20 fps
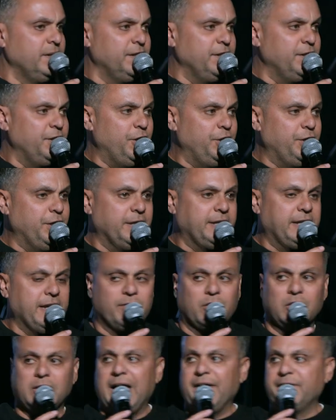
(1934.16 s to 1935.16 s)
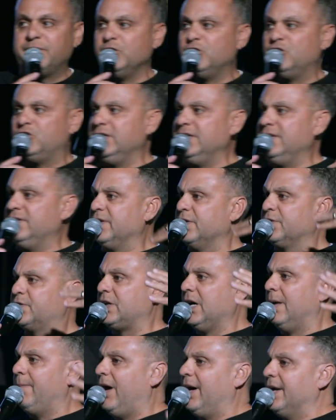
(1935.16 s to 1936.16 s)
You need to give your life to Jesus.
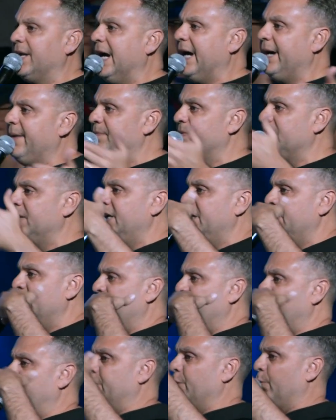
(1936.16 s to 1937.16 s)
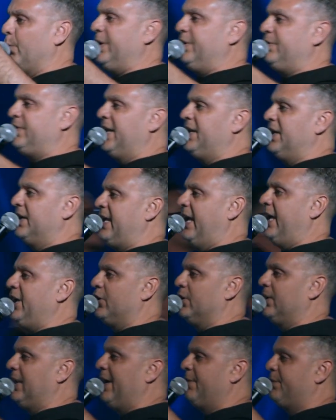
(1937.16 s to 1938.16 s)
Come on up. You need to rededicate
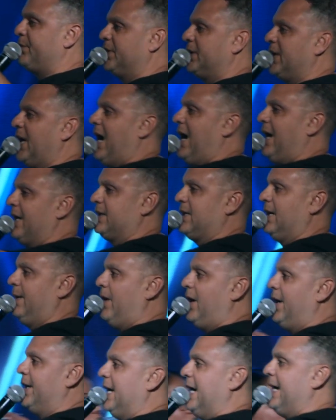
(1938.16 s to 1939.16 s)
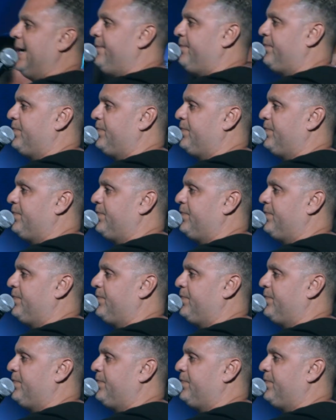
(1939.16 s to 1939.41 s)
your life to God. Come on up.